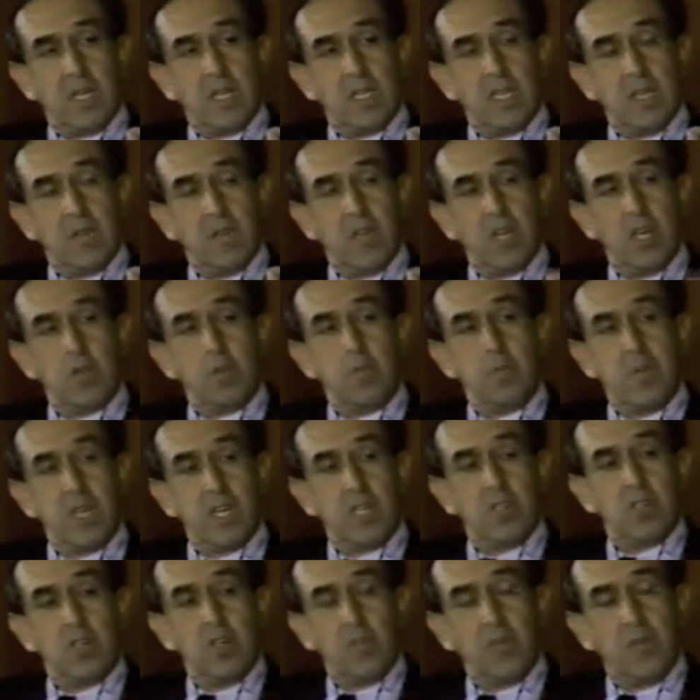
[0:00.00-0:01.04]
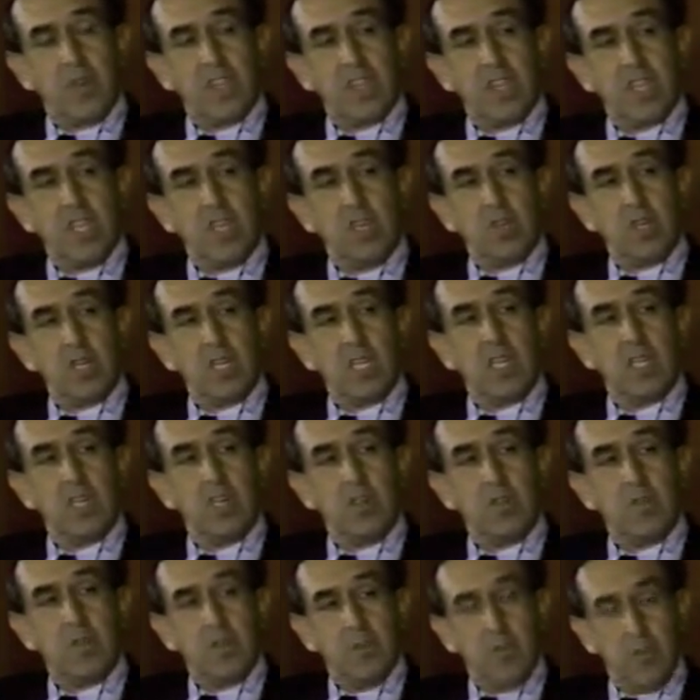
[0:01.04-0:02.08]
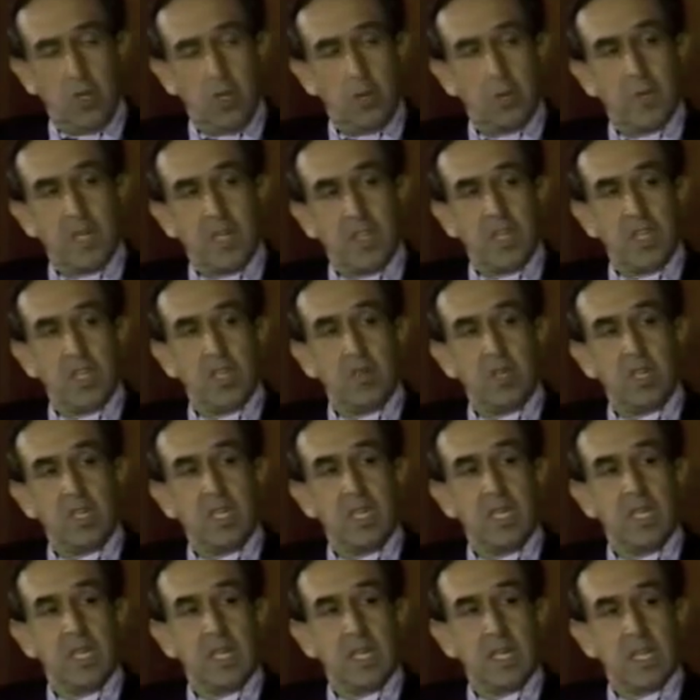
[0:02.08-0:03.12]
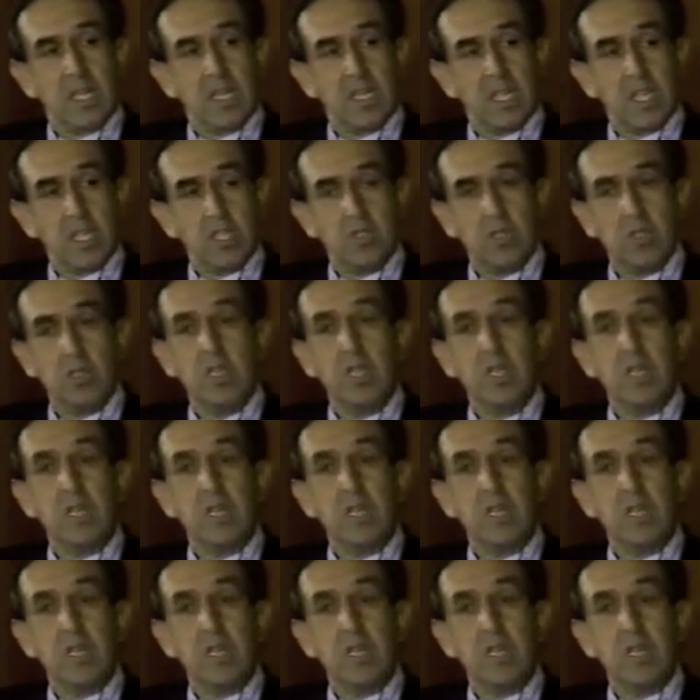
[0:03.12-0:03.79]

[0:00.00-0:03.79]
development of a theory, of a formal theory in architecture.